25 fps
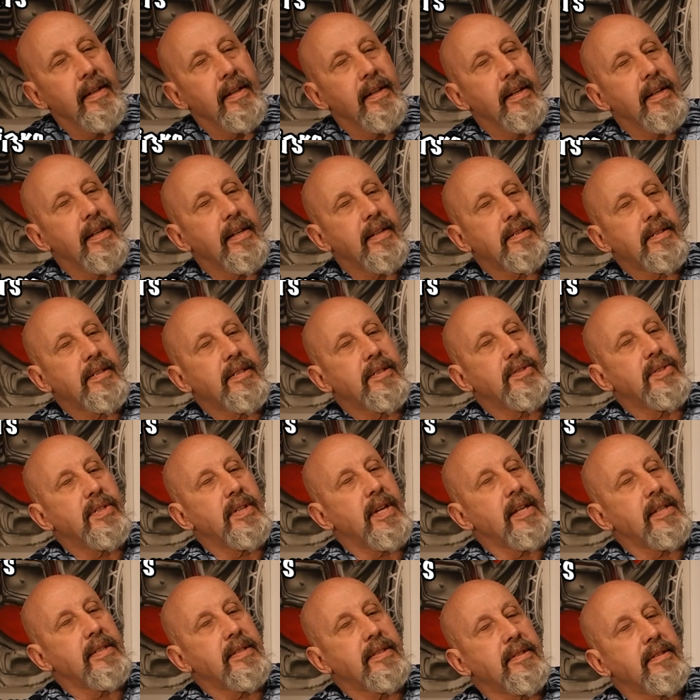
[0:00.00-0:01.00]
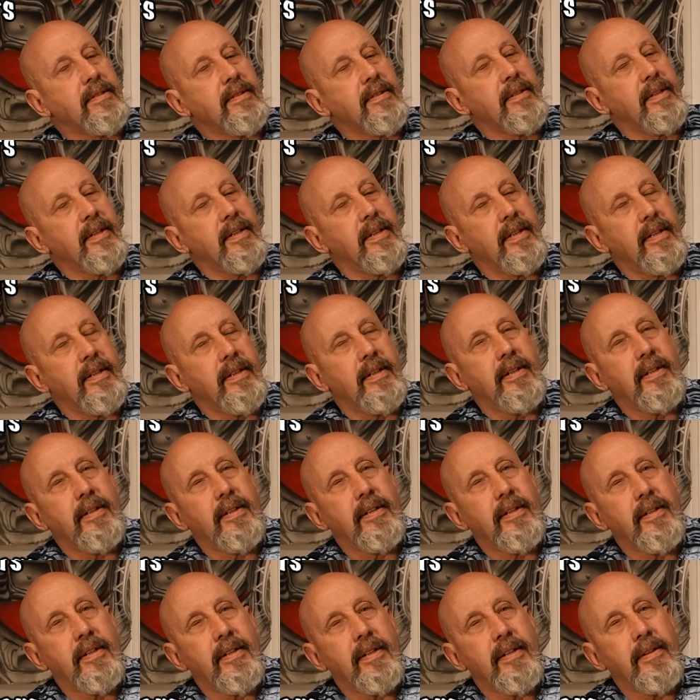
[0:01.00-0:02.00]
It's just,
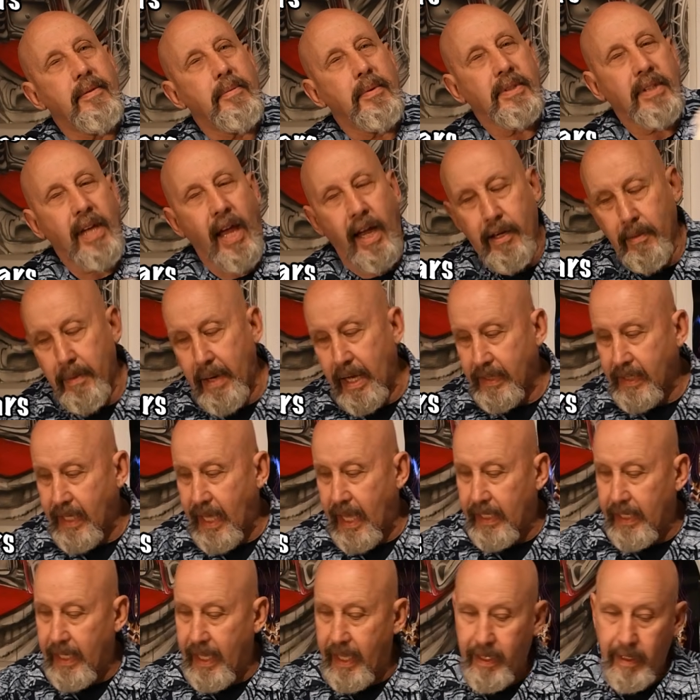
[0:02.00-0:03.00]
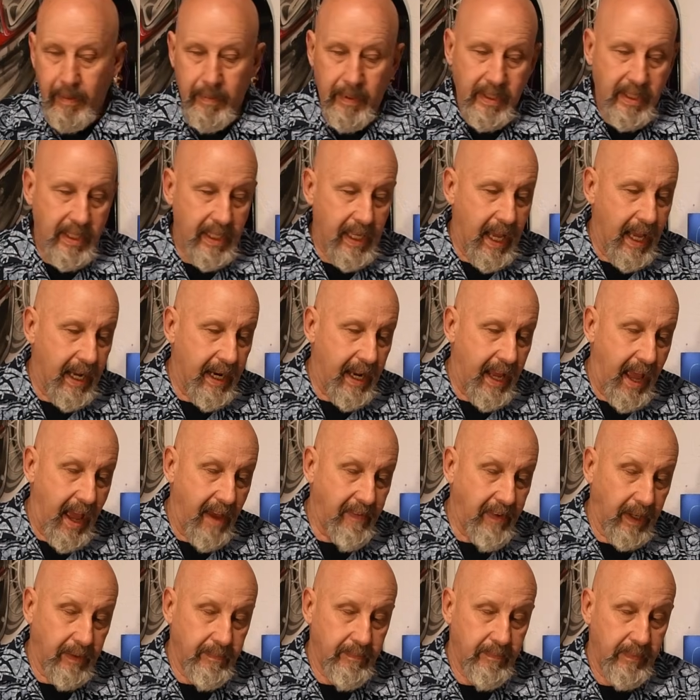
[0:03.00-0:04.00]
we'll talk about that later, but you got to
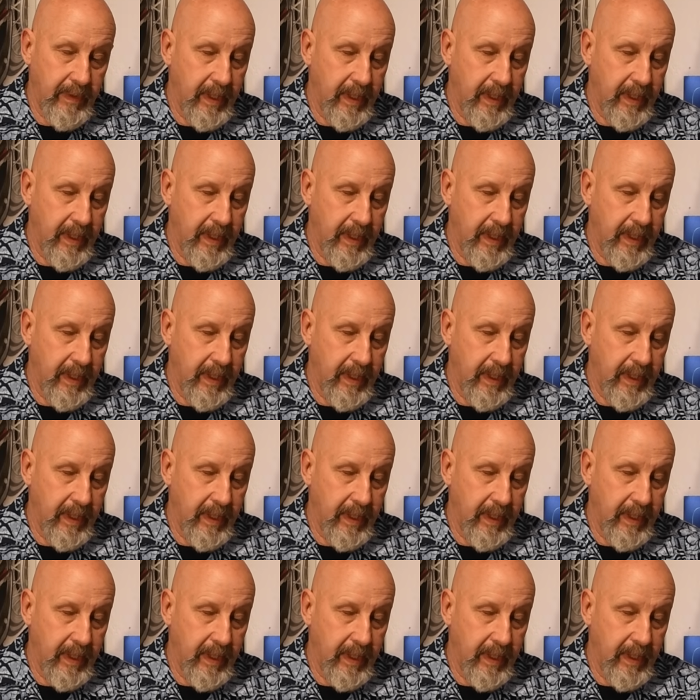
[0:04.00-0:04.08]
have it.